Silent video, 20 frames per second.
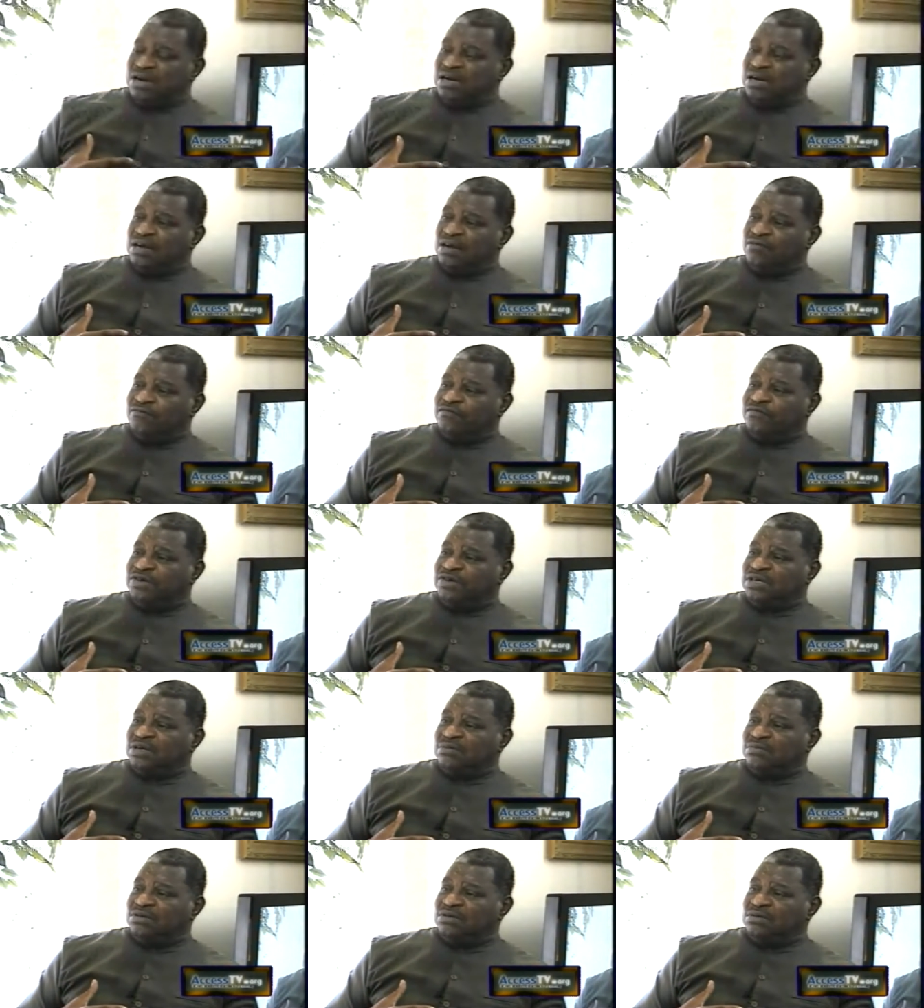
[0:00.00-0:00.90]

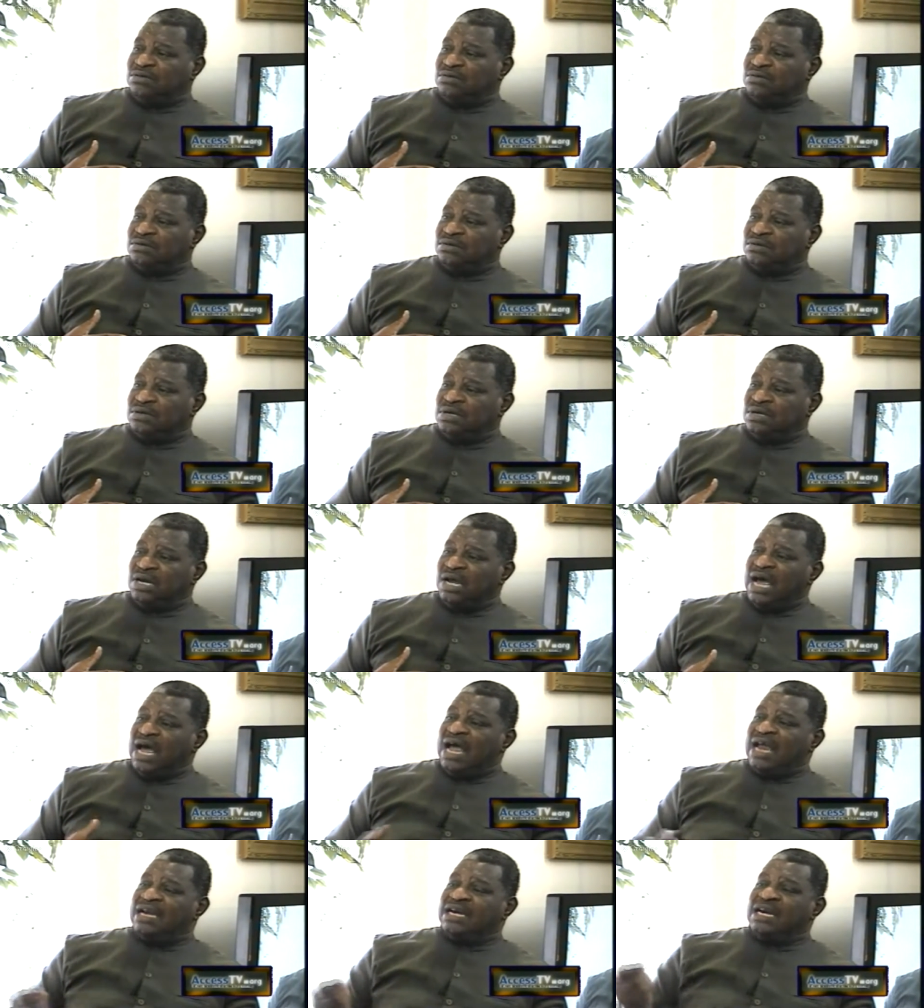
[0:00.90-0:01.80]
uncomfortable,
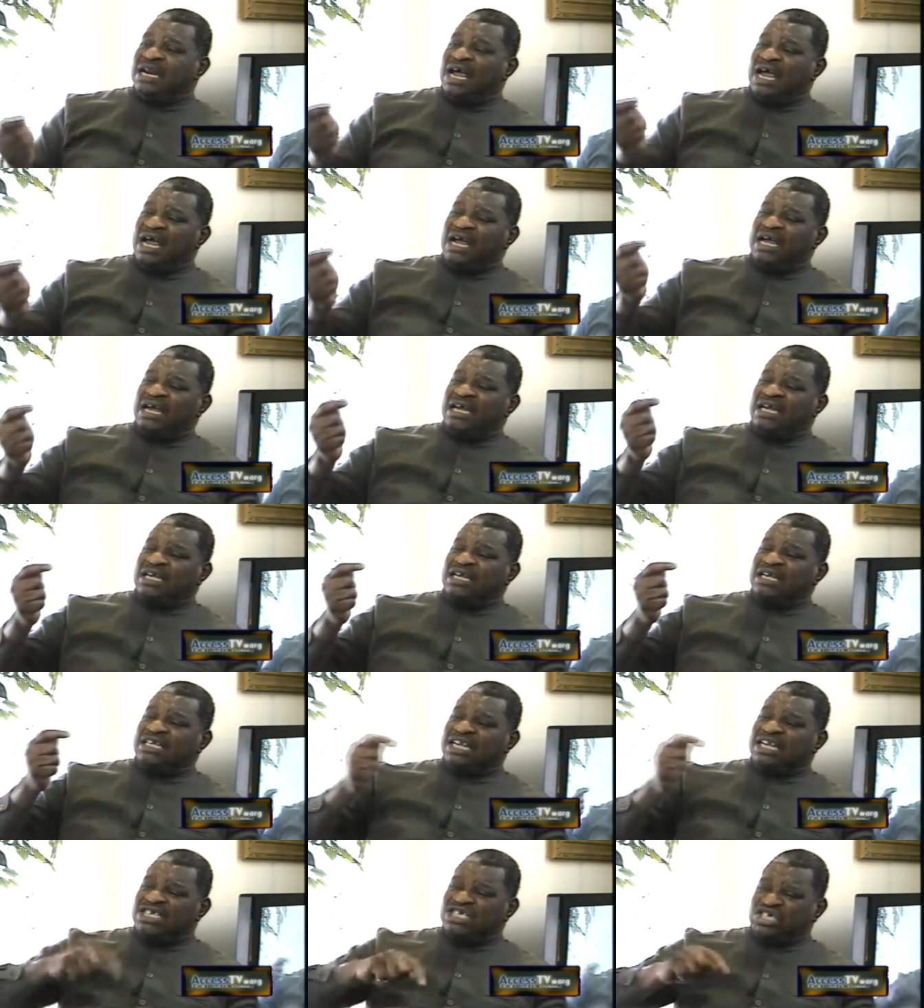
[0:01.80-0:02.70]
and
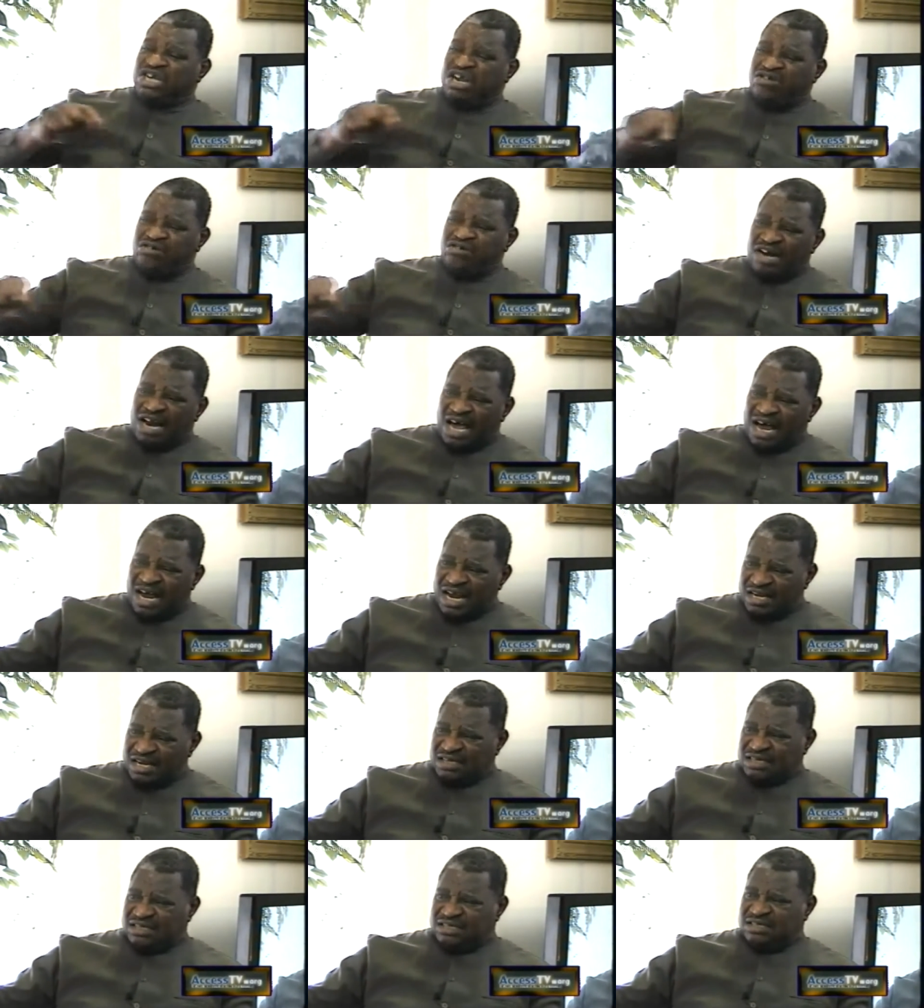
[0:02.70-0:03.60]
they
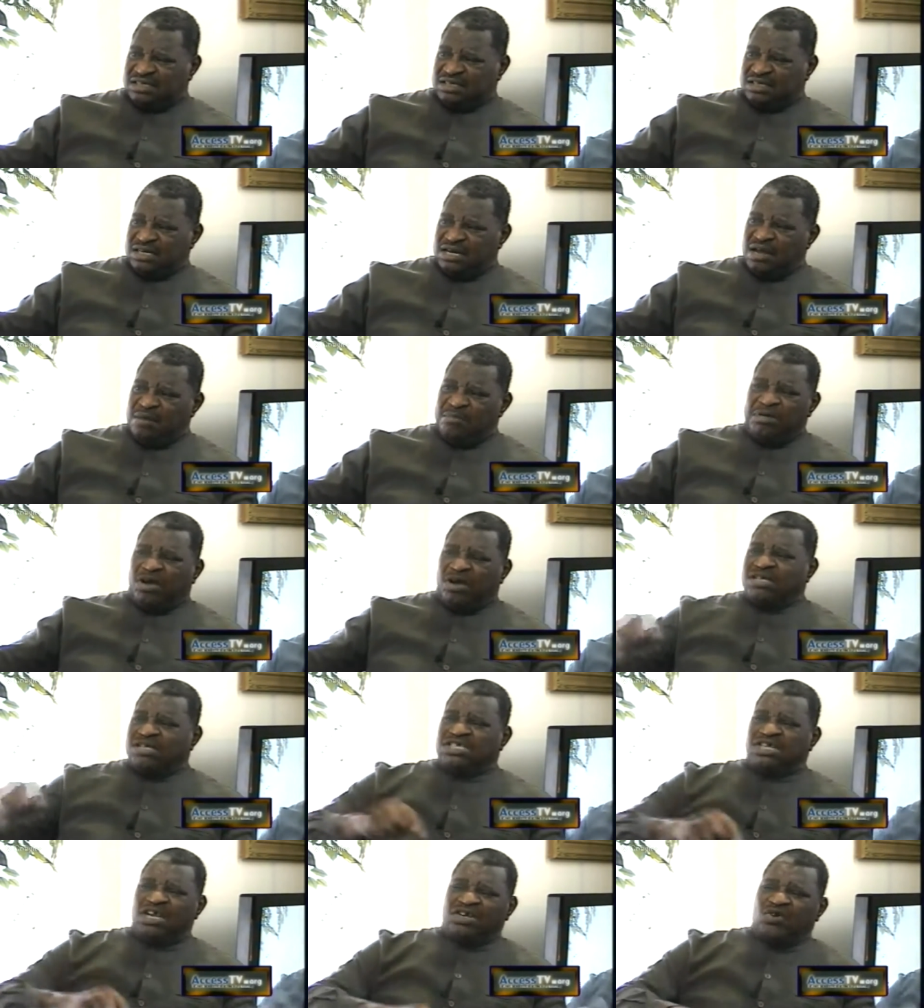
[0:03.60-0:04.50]
generalize
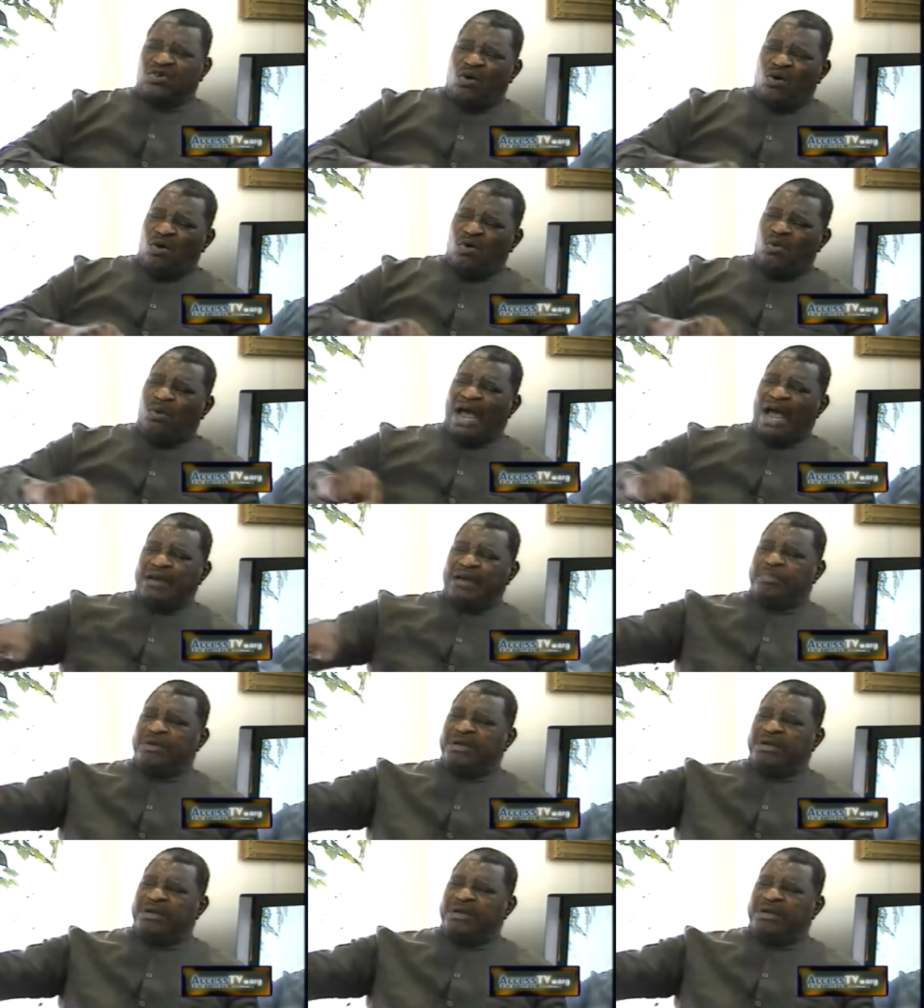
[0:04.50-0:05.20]
because it's not all white